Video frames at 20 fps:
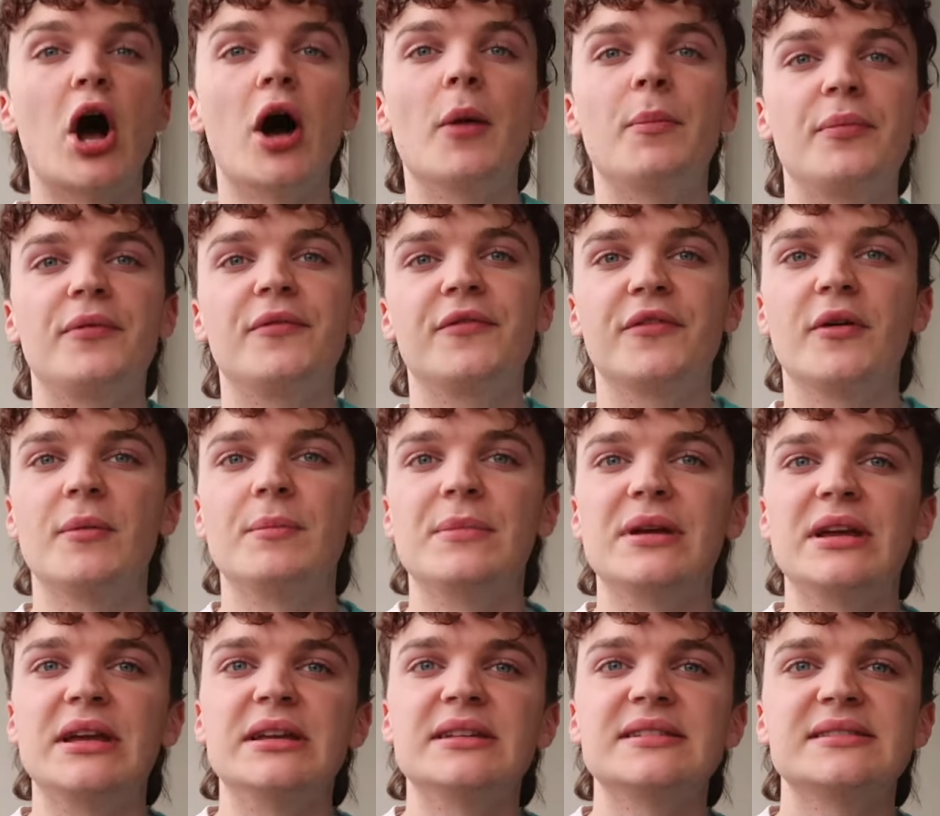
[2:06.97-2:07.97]
up from
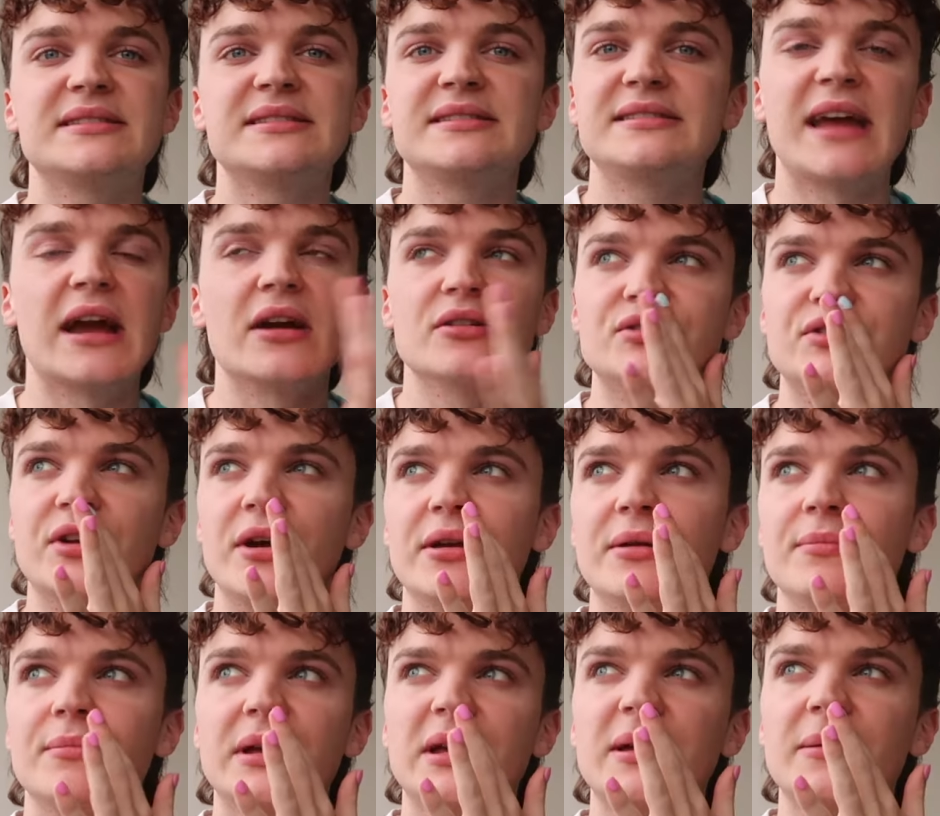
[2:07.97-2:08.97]
me stares down
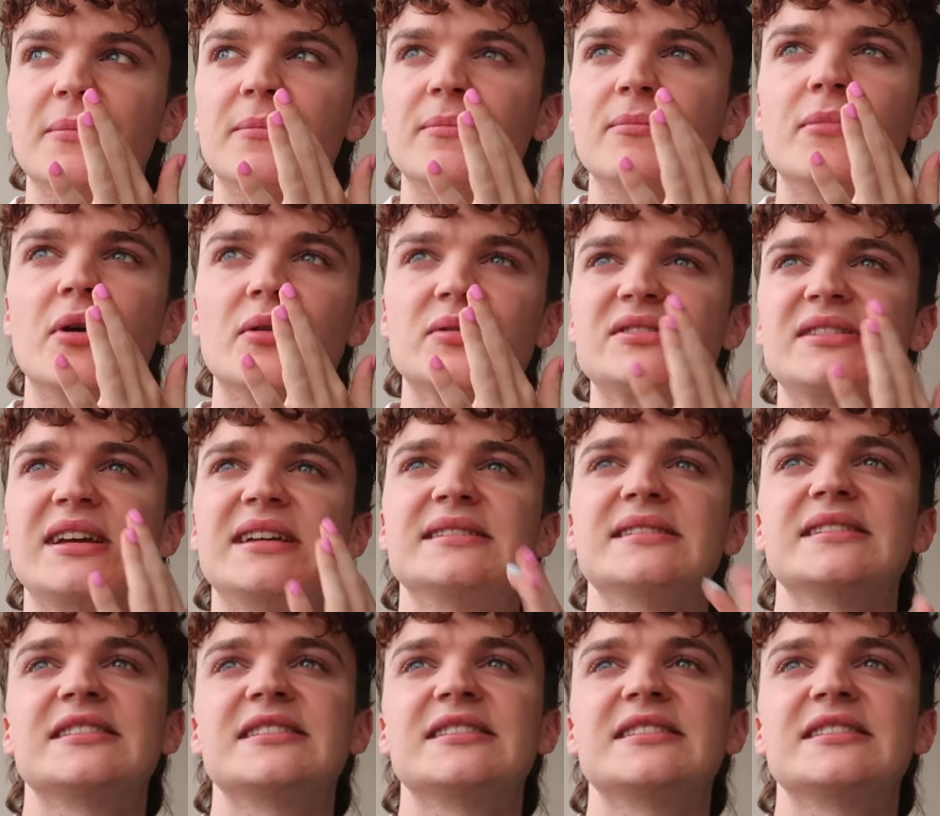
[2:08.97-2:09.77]
at me most days,